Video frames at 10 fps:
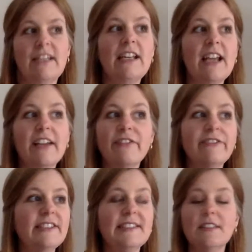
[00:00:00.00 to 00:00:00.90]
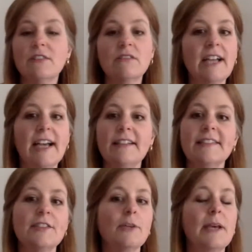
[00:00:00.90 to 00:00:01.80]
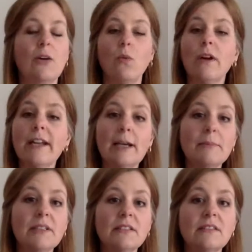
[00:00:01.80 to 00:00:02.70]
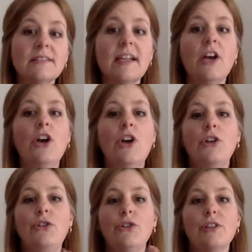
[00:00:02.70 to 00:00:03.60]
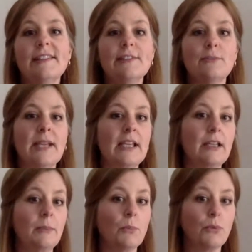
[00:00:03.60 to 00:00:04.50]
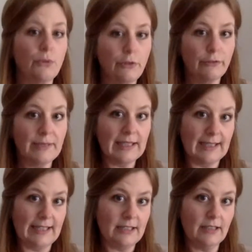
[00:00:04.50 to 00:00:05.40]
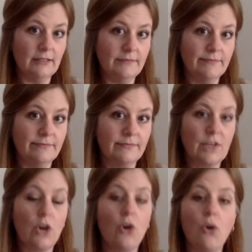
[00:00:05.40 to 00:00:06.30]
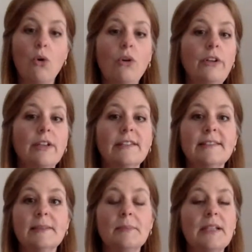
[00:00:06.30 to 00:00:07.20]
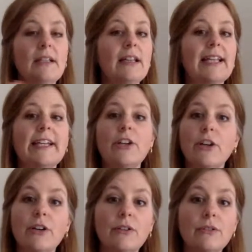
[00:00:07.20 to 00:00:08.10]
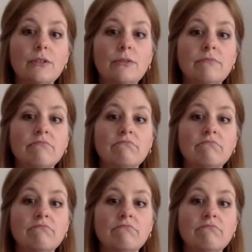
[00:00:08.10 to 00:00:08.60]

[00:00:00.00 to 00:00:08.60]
In every single case, no matter what happens, you can still make an improvement later, or you can simply let it go.